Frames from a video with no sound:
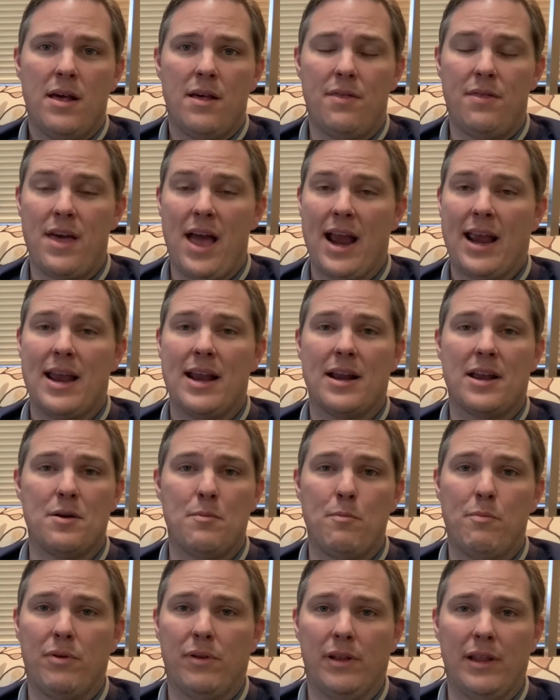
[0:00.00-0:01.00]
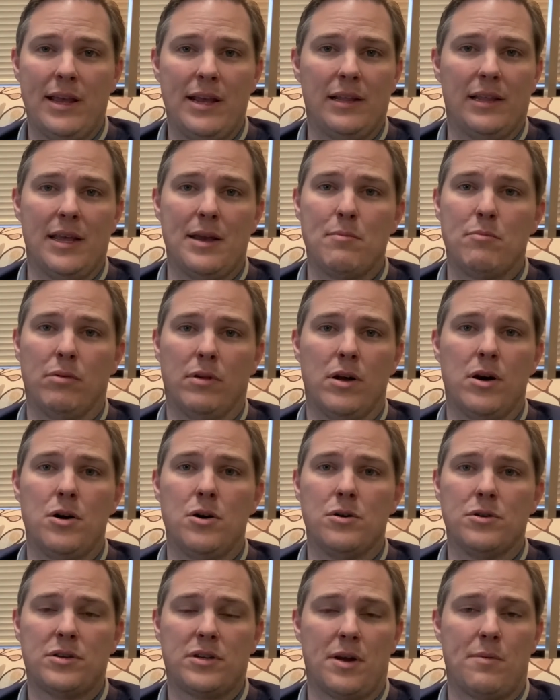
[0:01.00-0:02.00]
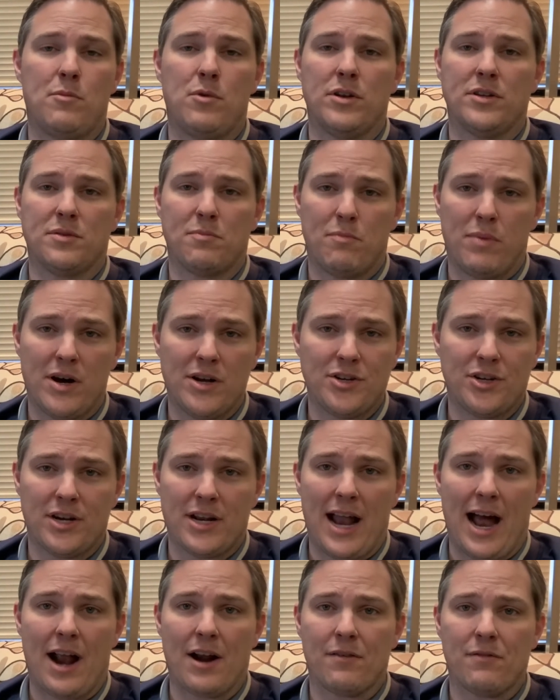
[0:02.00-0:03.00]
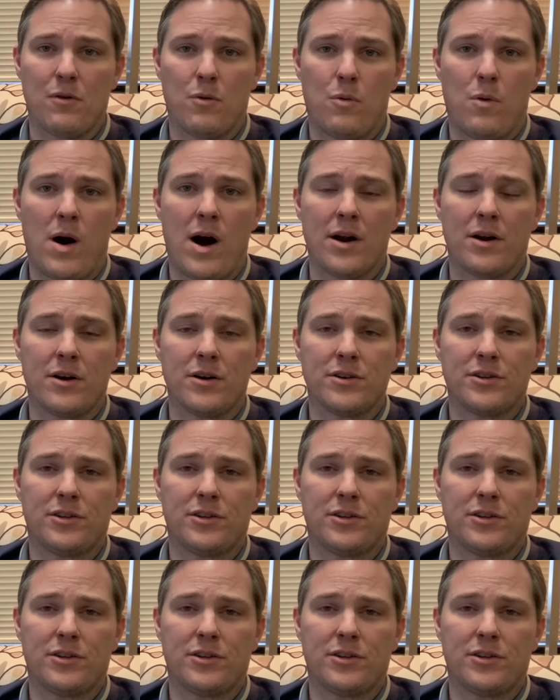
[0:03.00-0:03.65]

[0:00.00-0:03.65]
That can completely blow someone's budget out of the water.